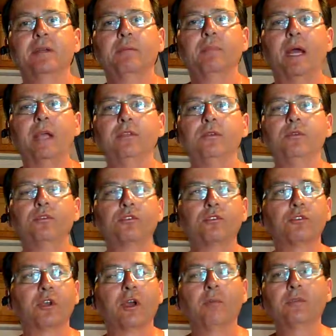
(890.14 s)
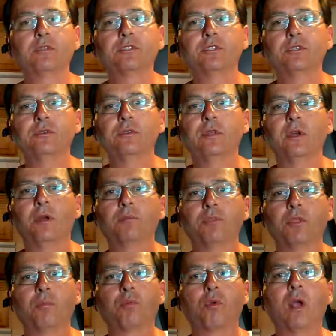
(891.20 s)
By you succumbing to
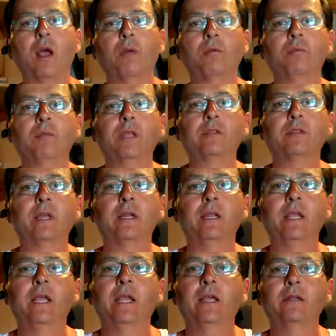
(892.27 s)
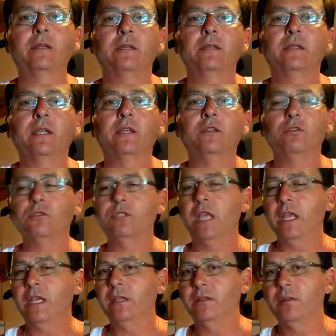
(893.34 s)
the problem that's at hand and you
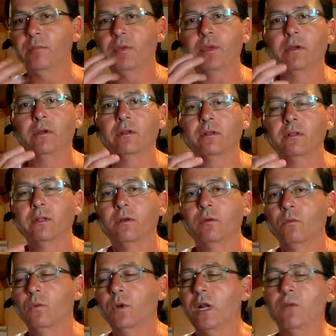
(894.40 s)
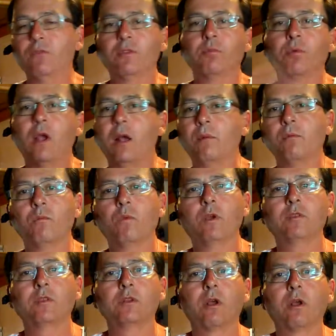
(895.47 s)
taking the pill, whatever the problem
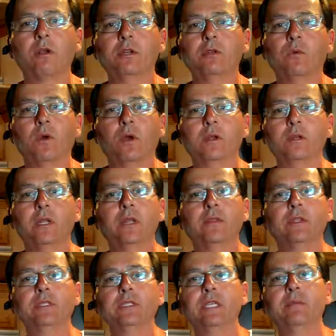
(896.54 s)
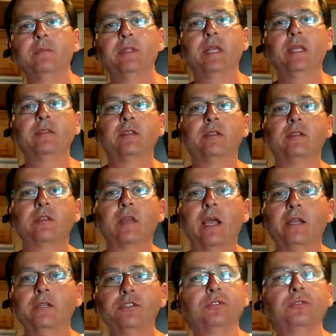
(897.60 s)
was, it already won, and the demon that's
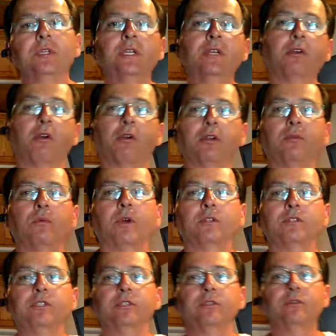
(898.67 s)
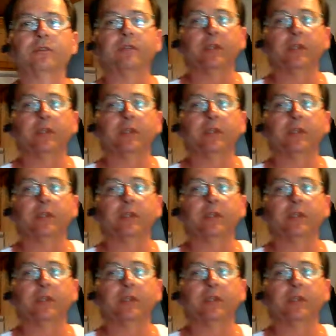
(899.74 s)
inside you, it already won too.